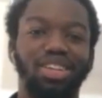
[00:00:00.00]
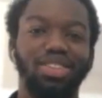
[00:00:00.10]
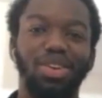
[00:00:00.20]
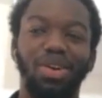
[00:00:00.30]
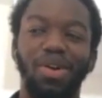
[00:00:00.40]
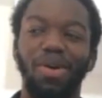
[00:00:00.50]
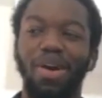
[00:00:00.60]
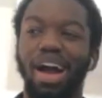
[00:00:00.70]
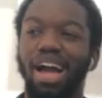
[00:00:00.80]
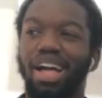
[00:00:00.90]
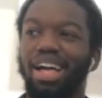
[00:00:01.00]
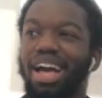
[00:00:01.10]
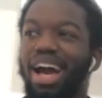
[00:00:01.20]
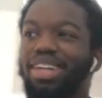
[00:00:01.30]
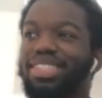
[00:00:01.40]
So
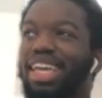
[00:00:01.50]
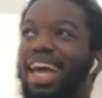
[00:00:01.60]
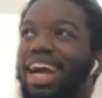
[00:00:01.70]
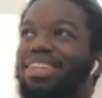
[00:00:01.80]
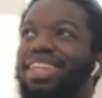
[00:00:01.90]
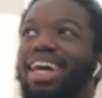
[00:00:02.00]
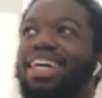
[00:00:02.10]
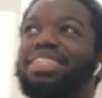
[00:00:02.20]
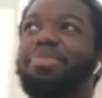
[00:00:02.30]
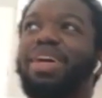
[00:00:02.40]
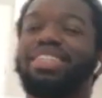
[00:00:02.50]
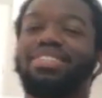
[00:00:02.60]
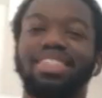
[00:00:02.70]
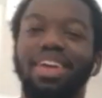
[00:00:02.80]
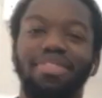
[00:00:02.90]
I'd say like I was in like a
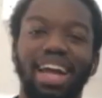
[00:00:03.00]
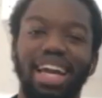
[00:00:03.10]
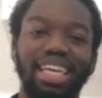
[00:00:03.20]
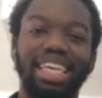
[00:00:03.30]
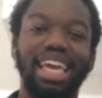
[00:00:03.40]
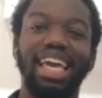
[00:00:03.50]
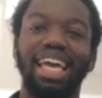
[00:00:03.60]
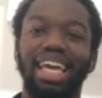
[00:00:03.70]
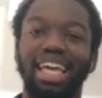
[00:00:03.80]
depressive state for like a year